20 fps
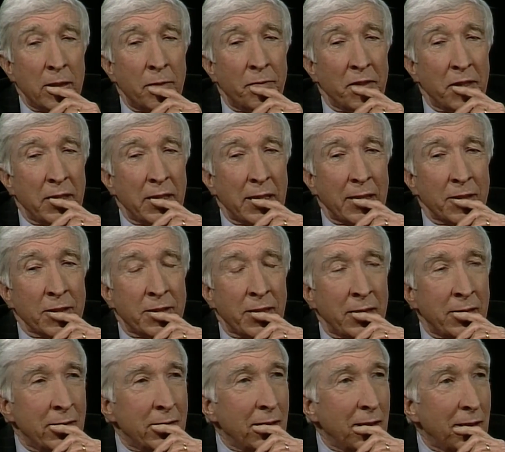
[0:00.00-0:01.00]
Over the years,
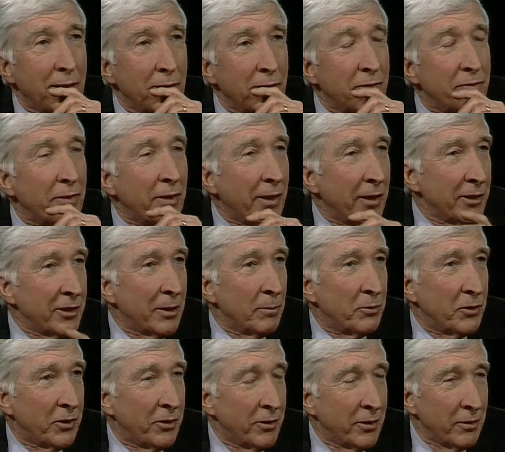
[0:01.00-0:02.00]
they did include various
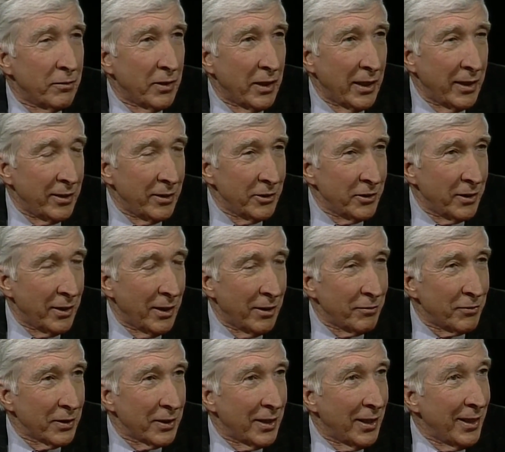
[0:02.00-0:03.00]
obscure writers
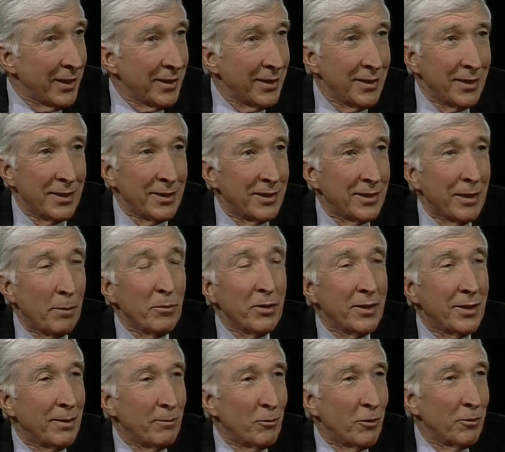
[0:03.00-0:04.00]
now forgotten, and some
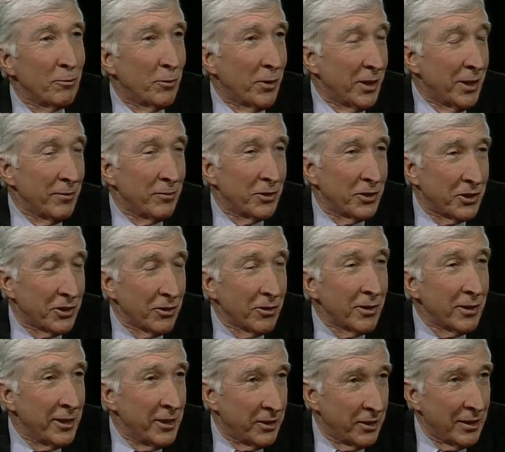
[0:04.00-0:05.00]
of them wrote wonderful
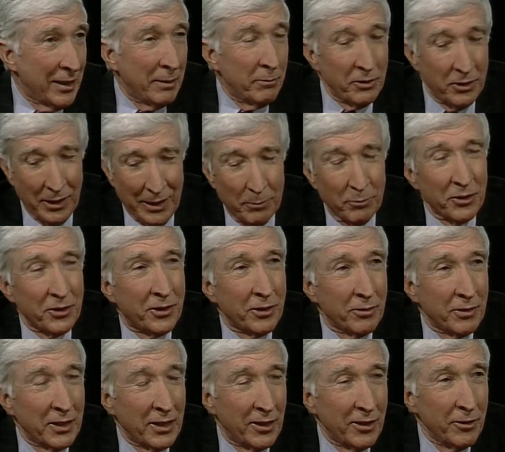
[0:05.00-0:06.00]
stories that I was able
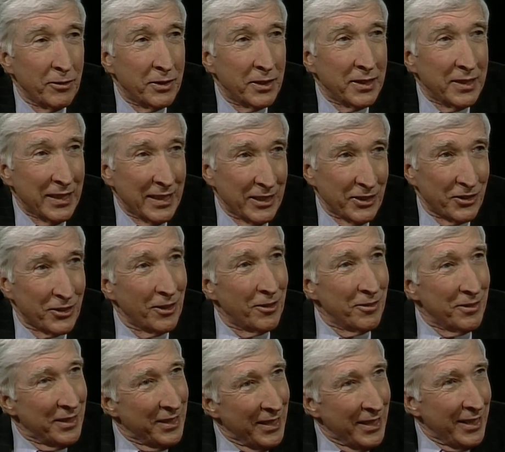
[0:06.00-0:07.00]
to include in this.
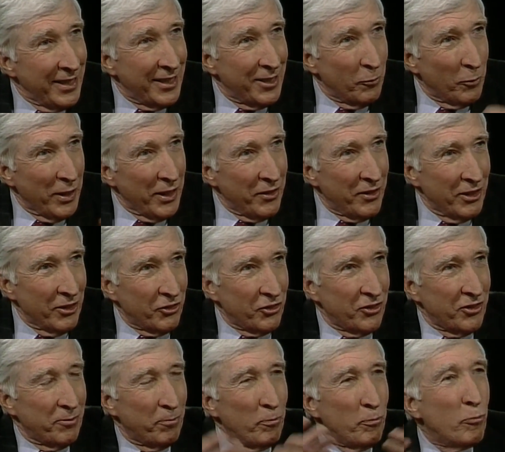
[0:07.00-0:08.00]
So, in a way,
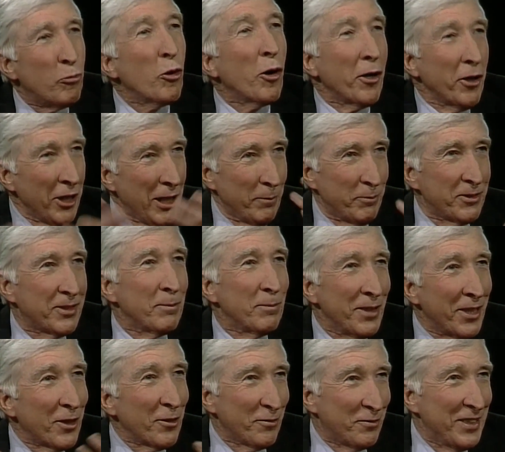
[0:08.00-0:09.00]
this brought up
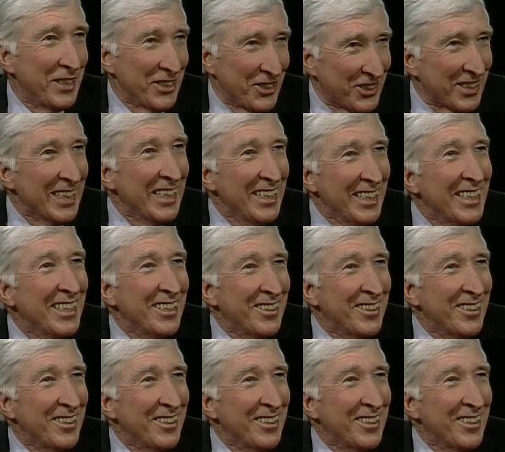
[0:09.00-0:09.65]
some little fish